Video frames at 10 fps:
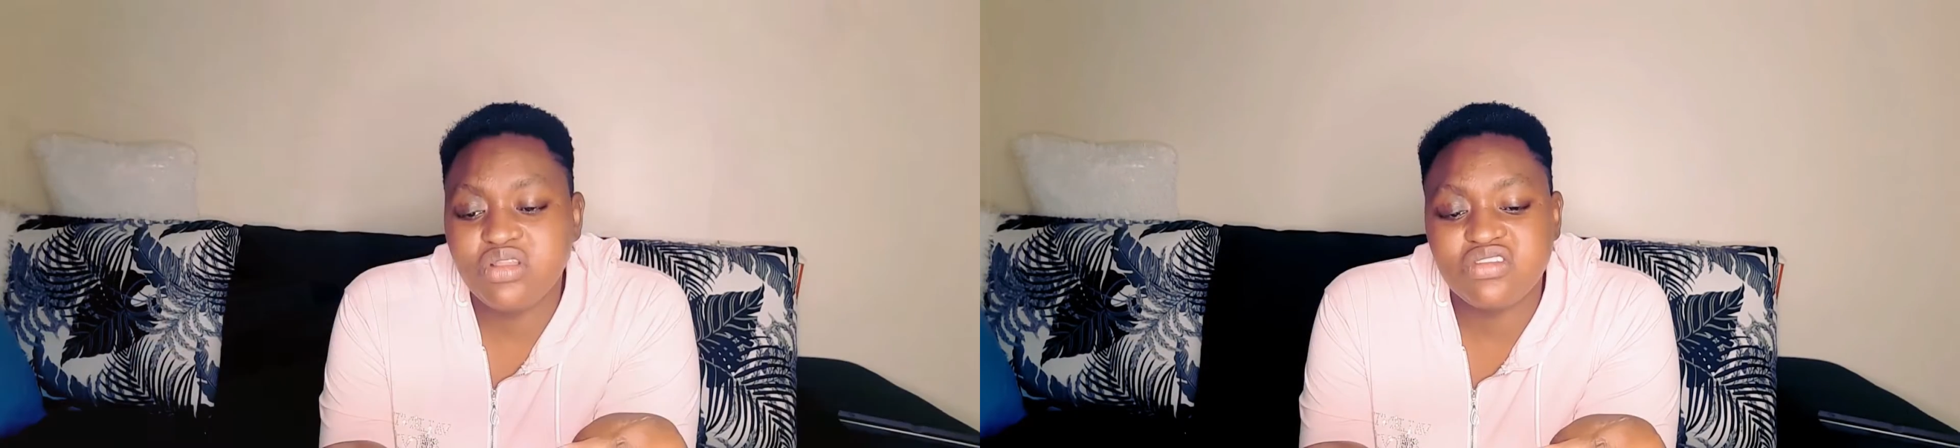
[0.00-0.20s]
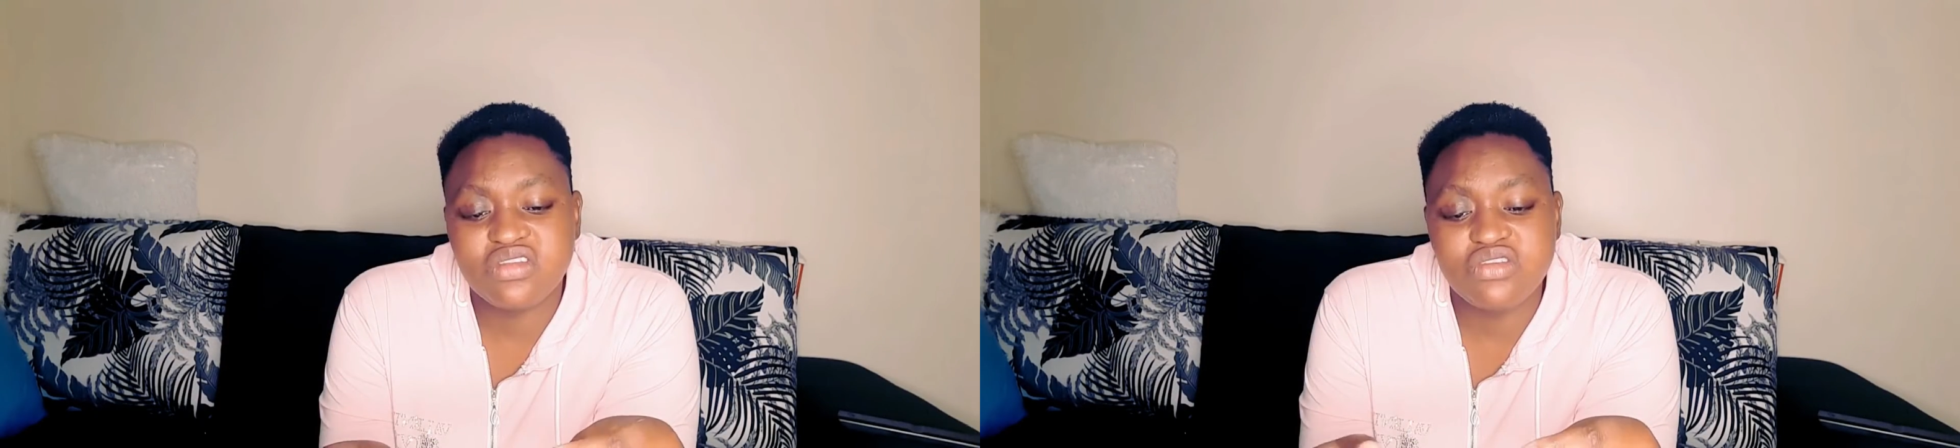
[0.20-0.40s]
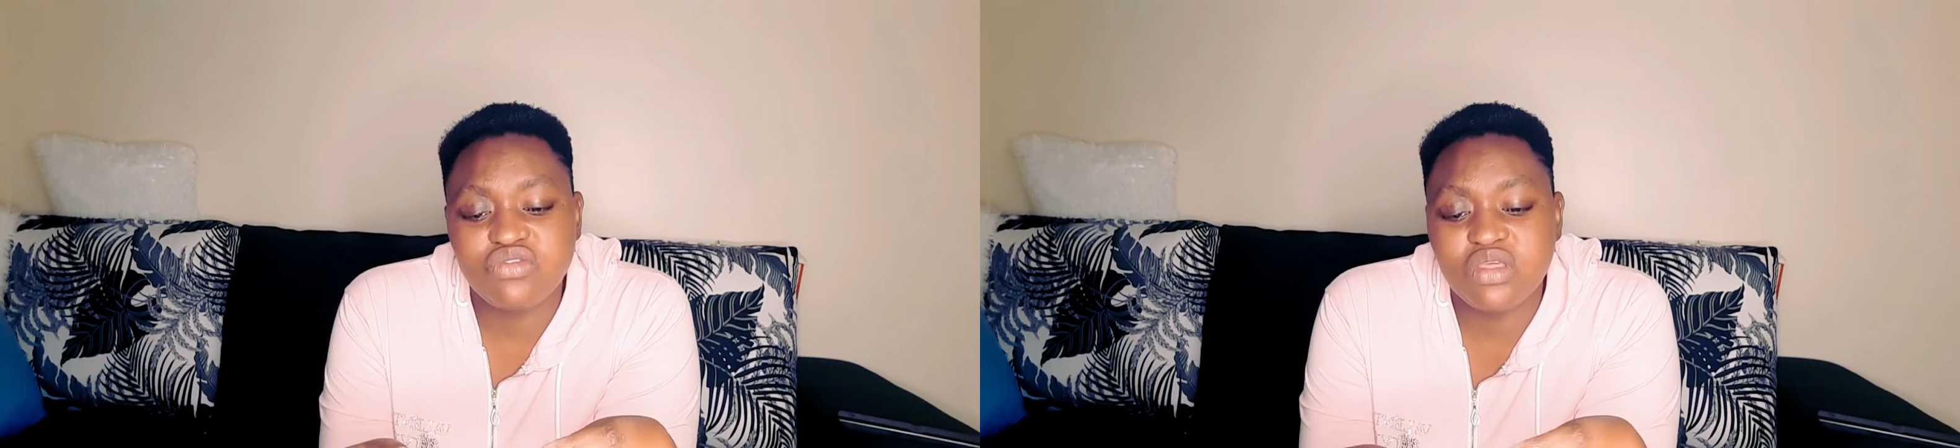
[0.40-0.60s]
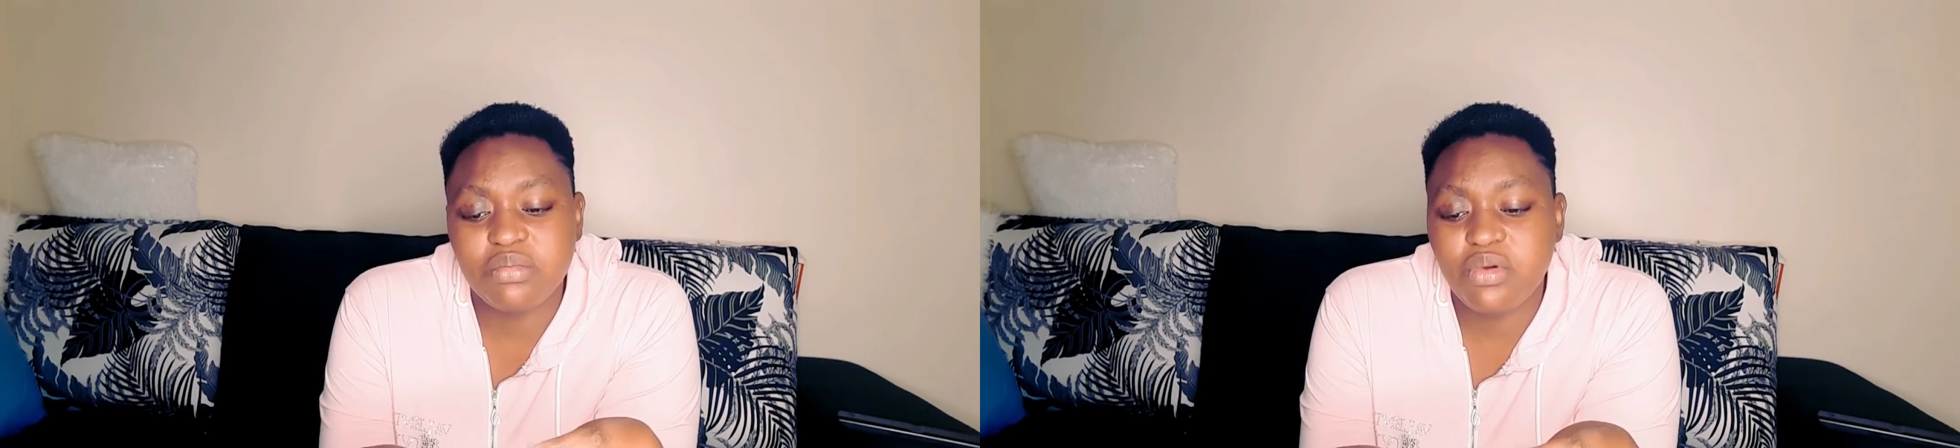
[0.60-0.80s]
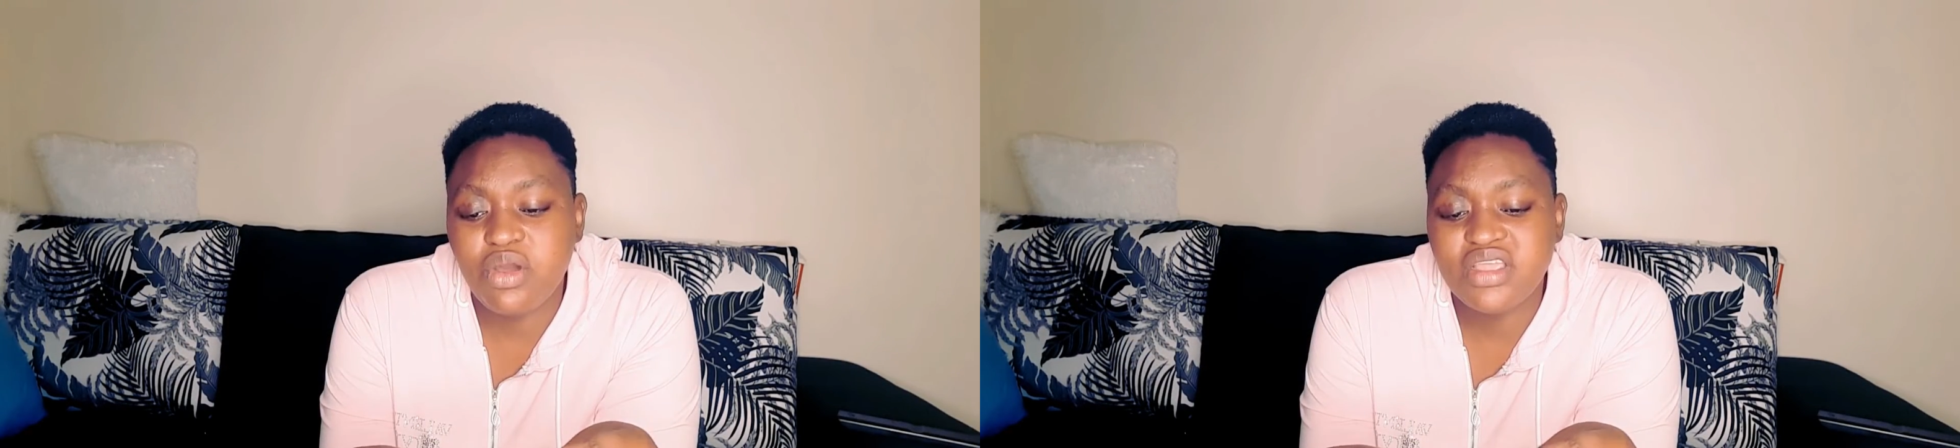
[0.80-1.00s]
straight to
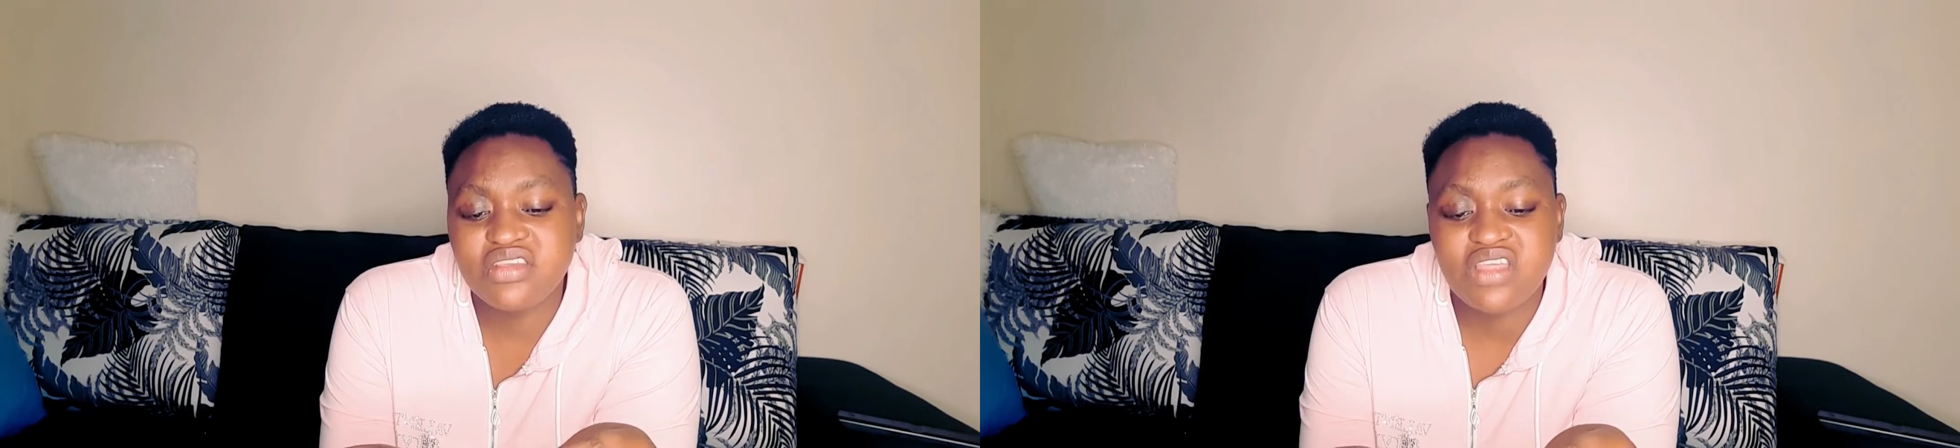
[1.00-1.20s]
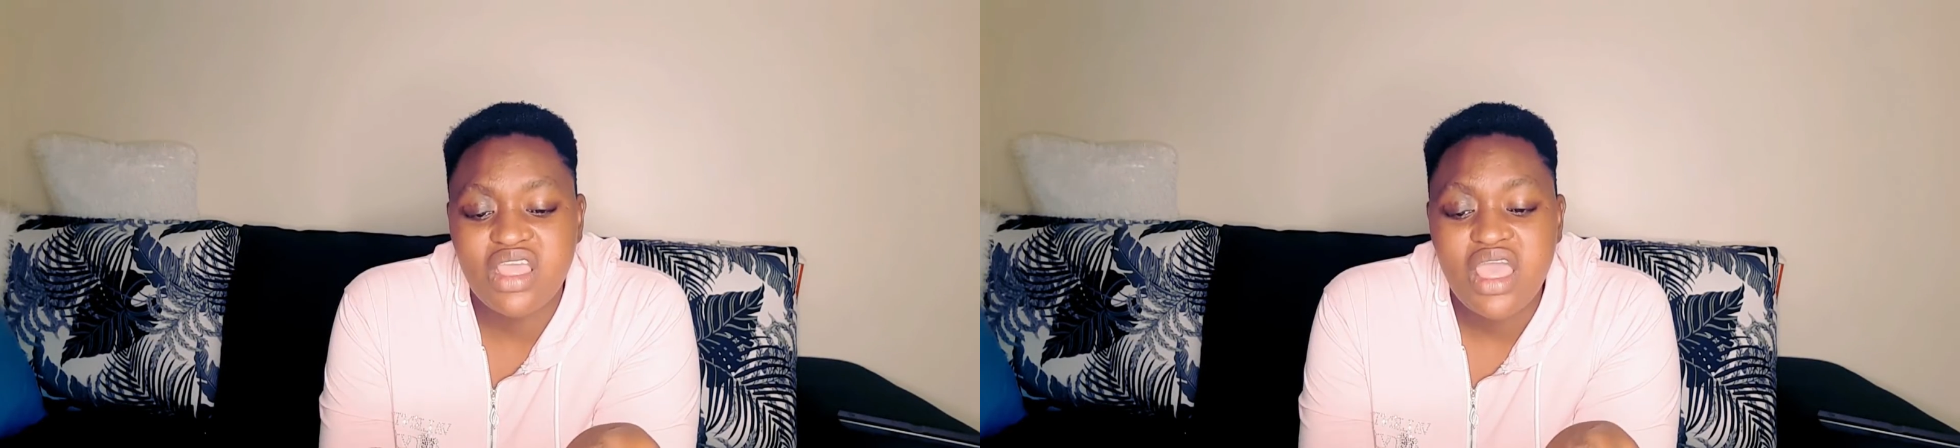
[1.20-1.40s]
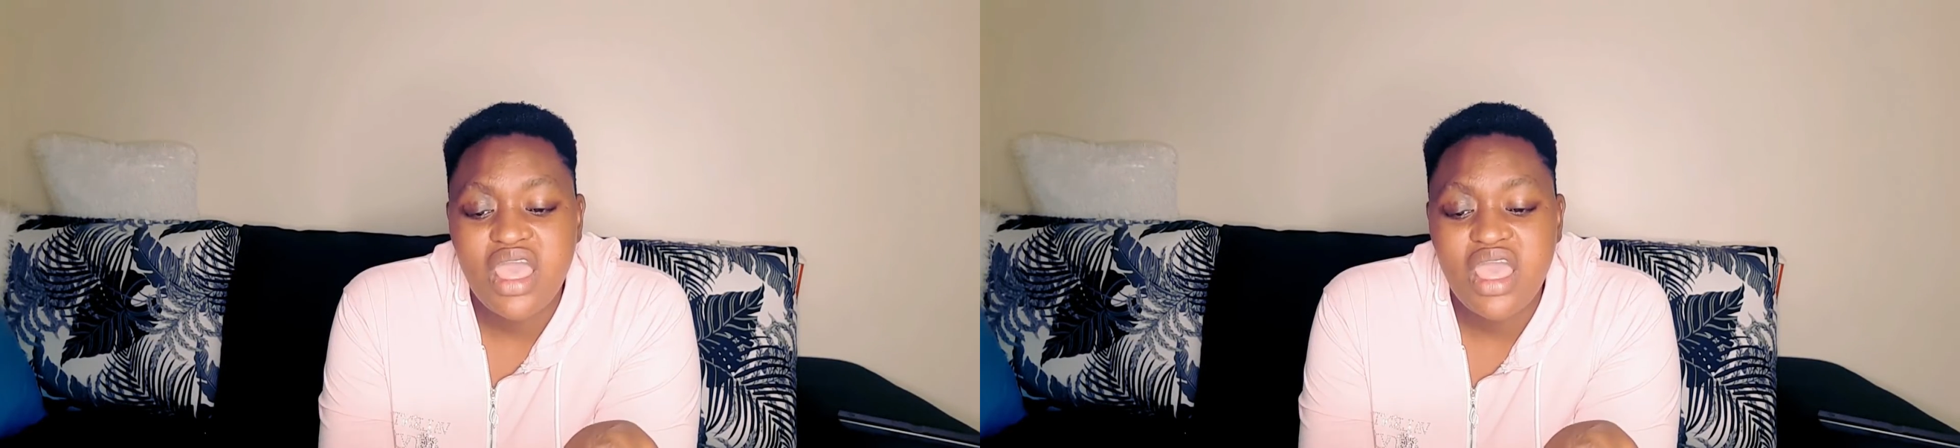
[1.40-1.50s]
the point.